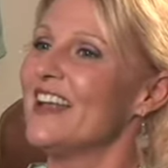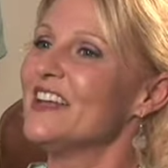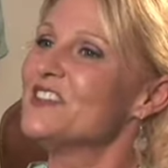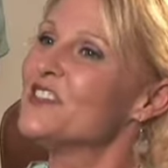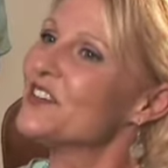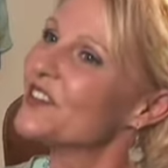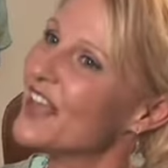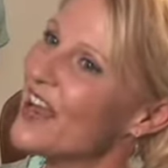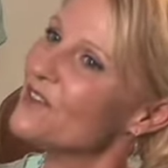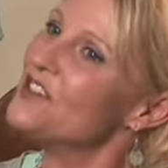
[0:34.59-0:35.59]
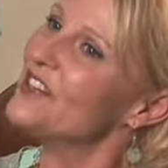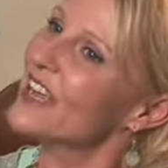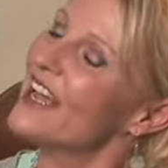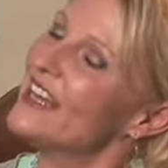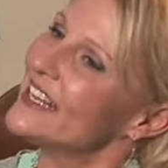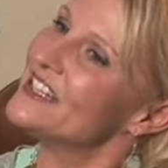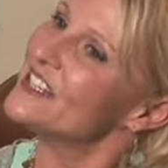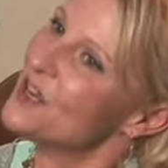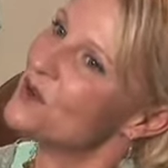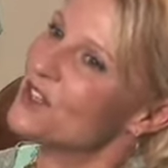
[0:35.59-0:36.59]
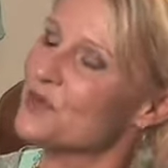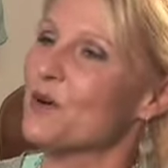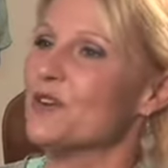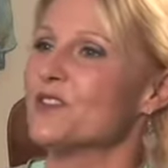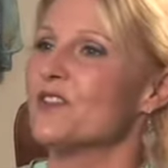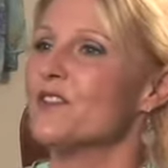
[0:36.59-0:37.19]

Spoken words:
until after you kind of get to know this person.